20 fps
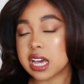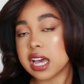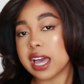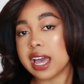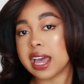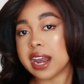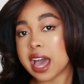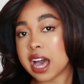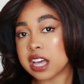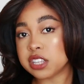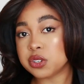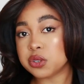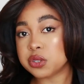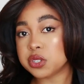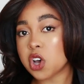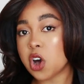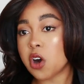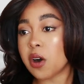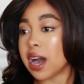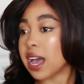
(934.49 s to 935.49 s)
And as you
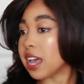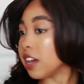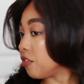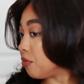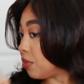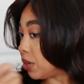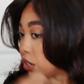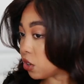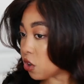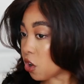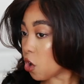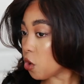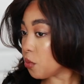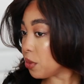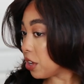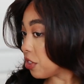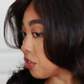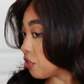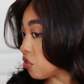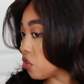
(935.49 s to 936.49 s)
saw, I have been
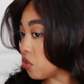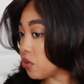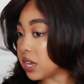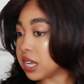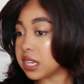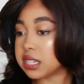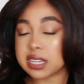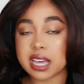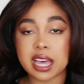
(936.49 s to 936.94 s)
combing through it,